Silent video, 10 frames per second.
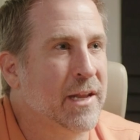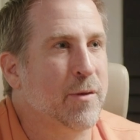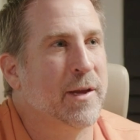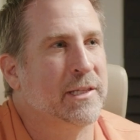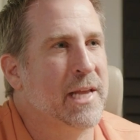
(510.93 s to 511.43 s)
and
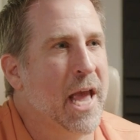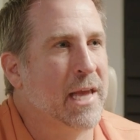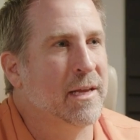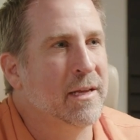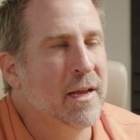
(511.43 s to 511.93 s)

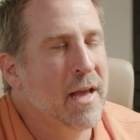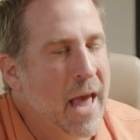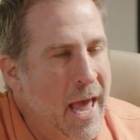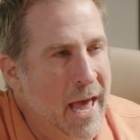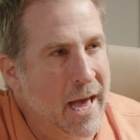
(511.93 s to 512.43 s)
USDA.
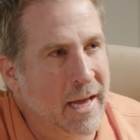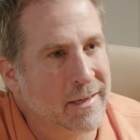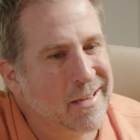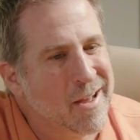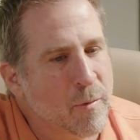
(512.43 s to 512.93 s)

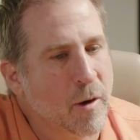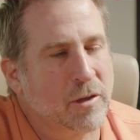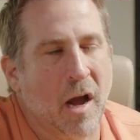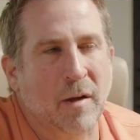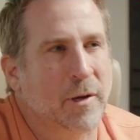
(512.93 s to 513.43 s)
And we don't
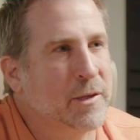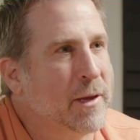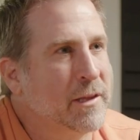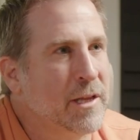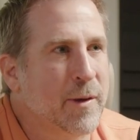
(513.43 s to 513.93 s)
talk much
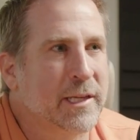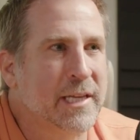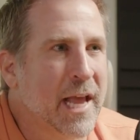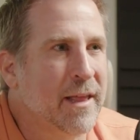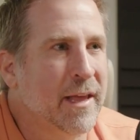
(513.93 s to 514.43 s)
about the
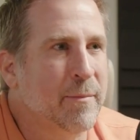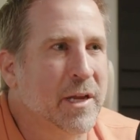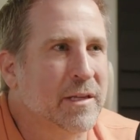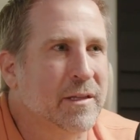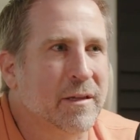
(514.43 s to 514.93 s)
USDA thing
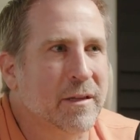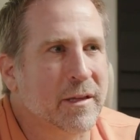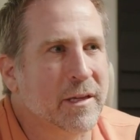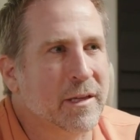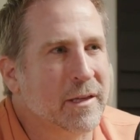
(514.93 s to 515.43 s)
because
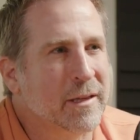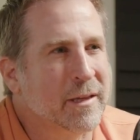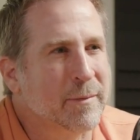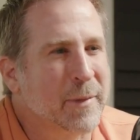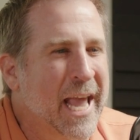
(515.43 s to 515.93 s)
the
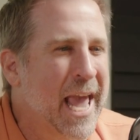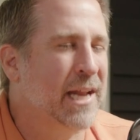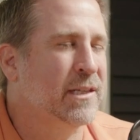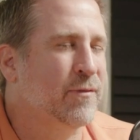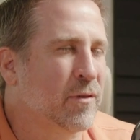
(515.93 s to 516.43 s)

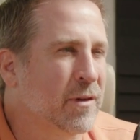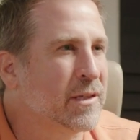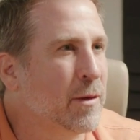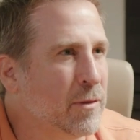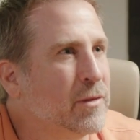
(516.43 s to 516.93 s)
mechanics for
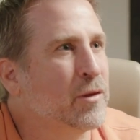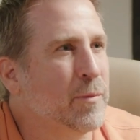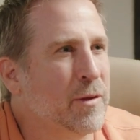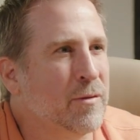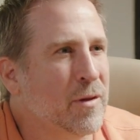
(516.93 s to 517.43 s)

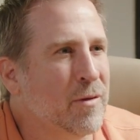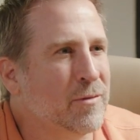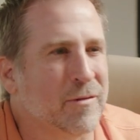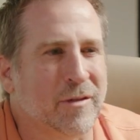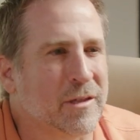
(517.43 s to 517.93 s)
assuming those
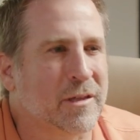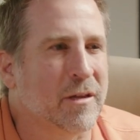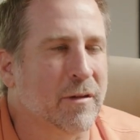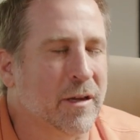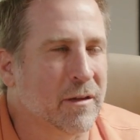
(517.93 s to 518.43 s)
loans are just,
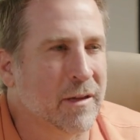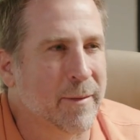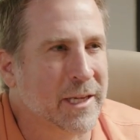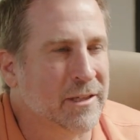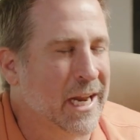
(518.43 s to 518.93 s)
they're a little,
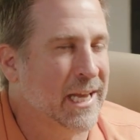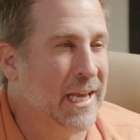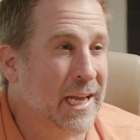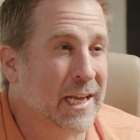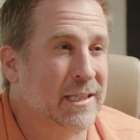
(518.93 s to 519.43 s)

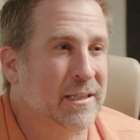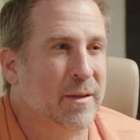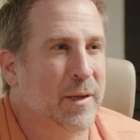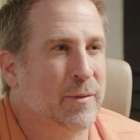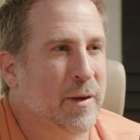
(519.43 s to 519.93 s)
janky, I guess is the
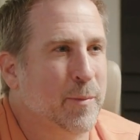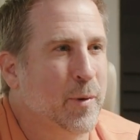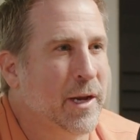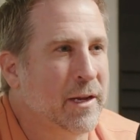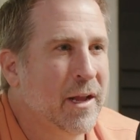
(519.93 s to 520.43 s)
best way to
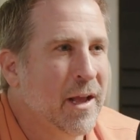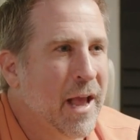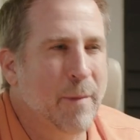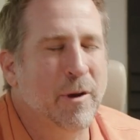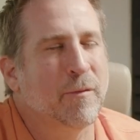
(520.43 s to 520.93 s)
put it.
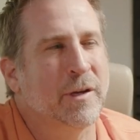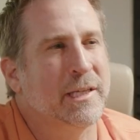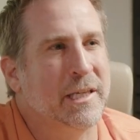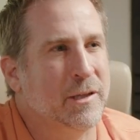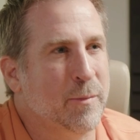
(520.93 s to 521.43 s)
And we don't really
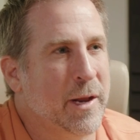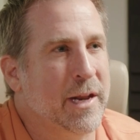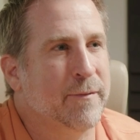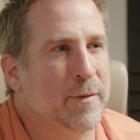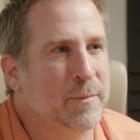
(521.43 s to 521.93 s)
see too
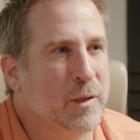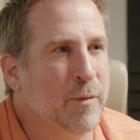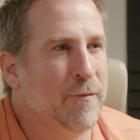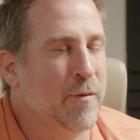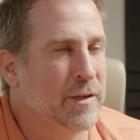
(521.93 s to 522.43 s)
many of them. So we
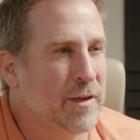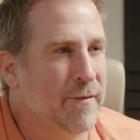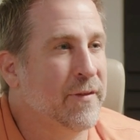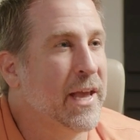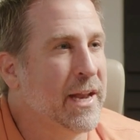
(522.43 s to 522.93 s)
focus on
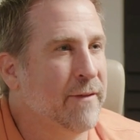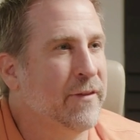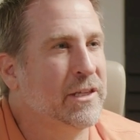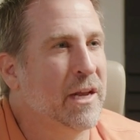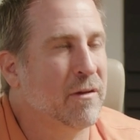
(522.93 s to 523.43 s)
VA and
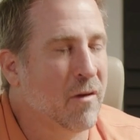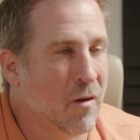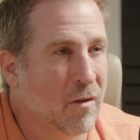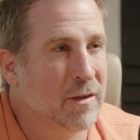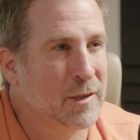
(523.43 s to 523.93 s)
FHA. They're
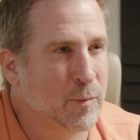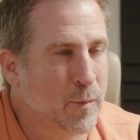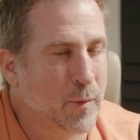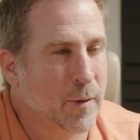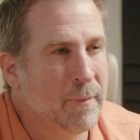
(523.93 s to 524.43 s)
all assumable.